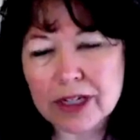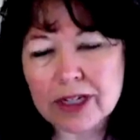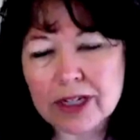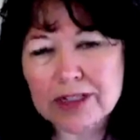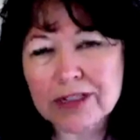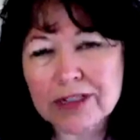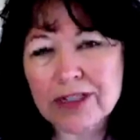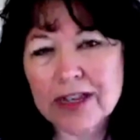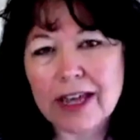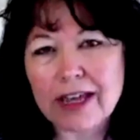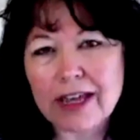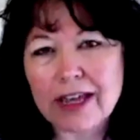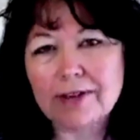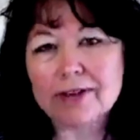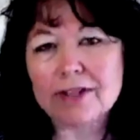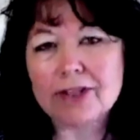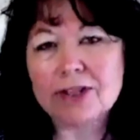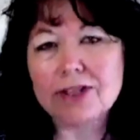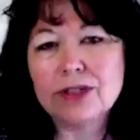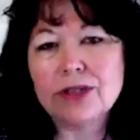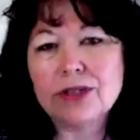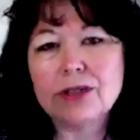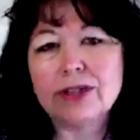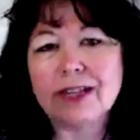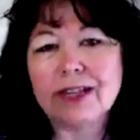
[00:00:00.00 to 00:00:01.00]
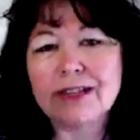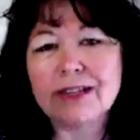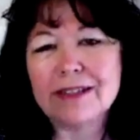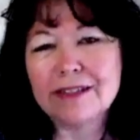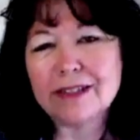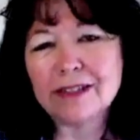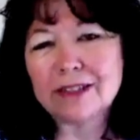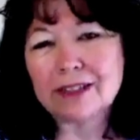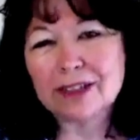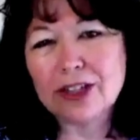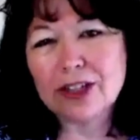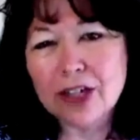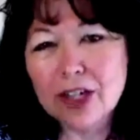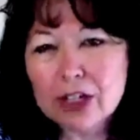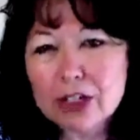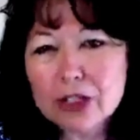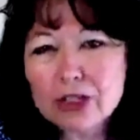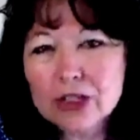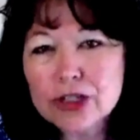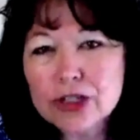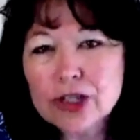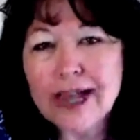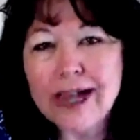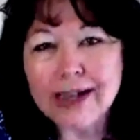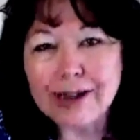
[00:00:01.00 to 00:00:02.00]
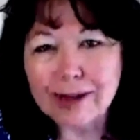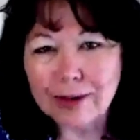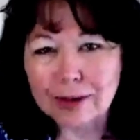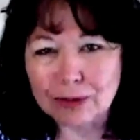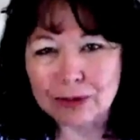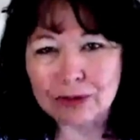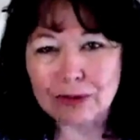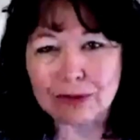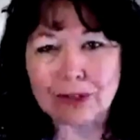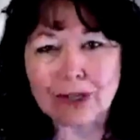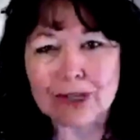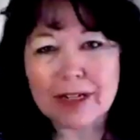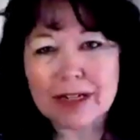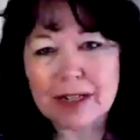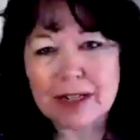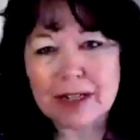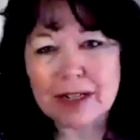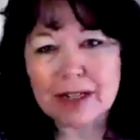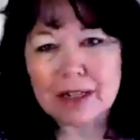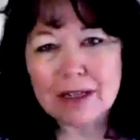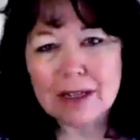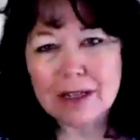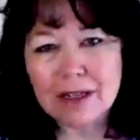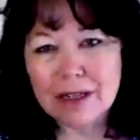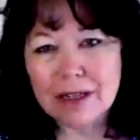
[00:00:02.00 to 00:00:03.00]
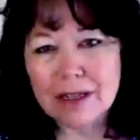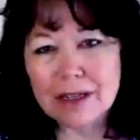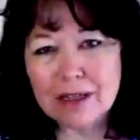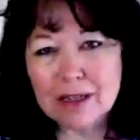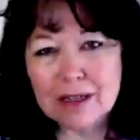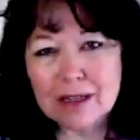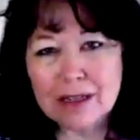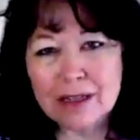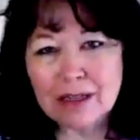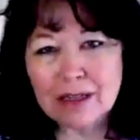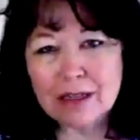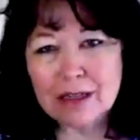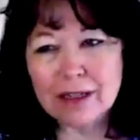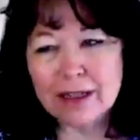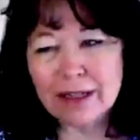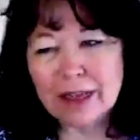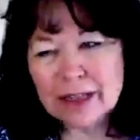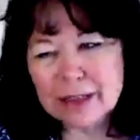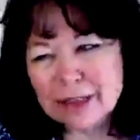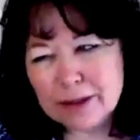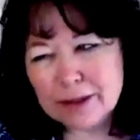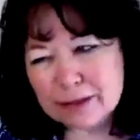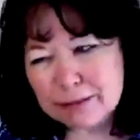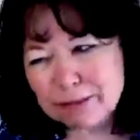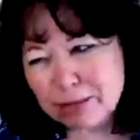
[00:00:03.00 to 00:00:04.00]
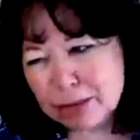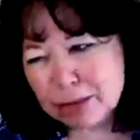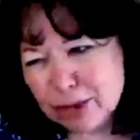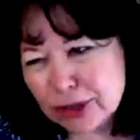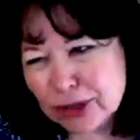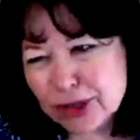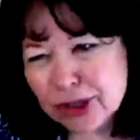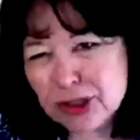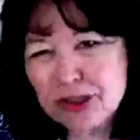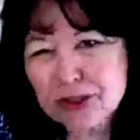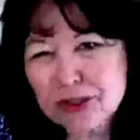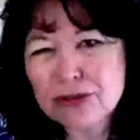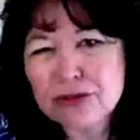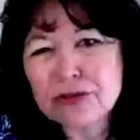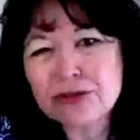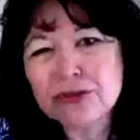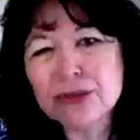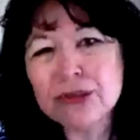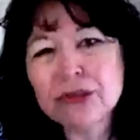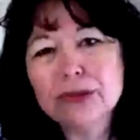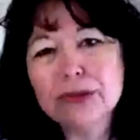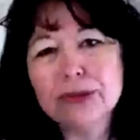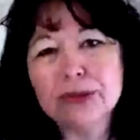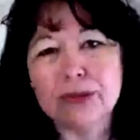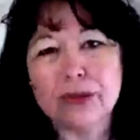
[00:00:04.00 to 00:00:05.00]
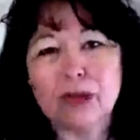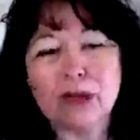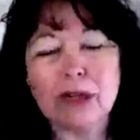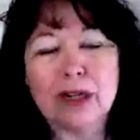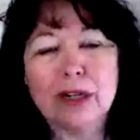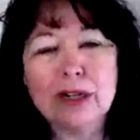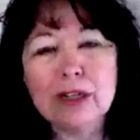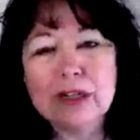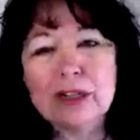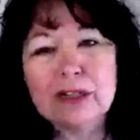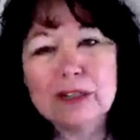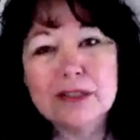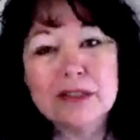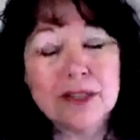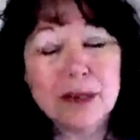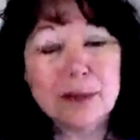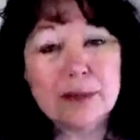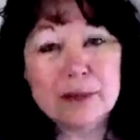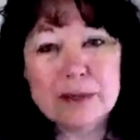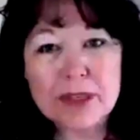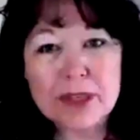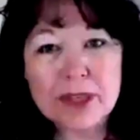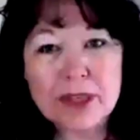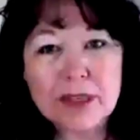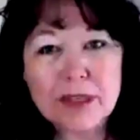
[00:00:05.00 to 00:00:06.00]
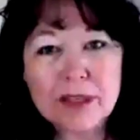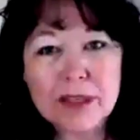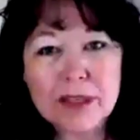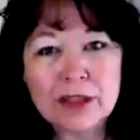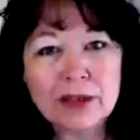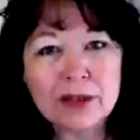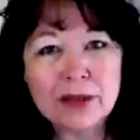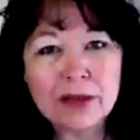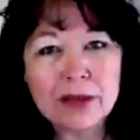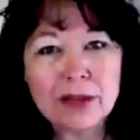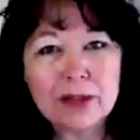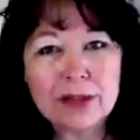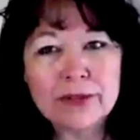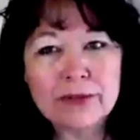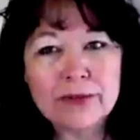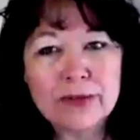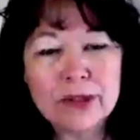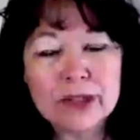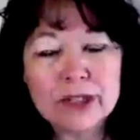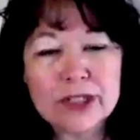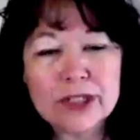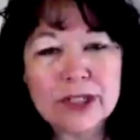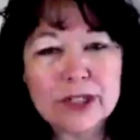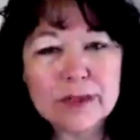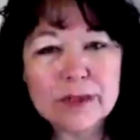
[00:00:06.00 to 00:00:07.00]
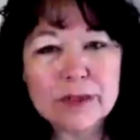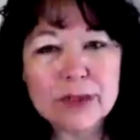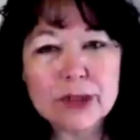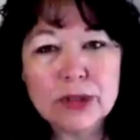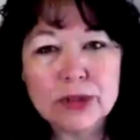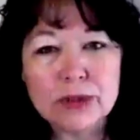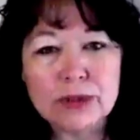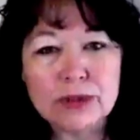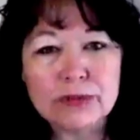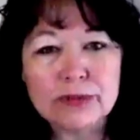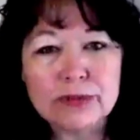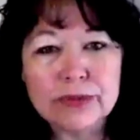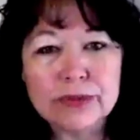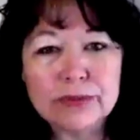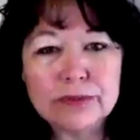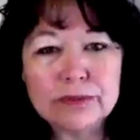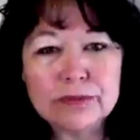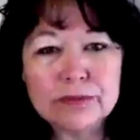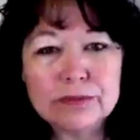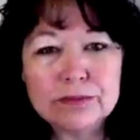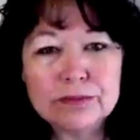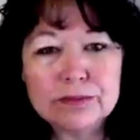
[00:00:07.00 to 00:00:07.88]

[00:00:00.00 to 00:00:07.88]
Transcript: what does it have to do? It has to gush out, right? It has to push through something in order for it to move.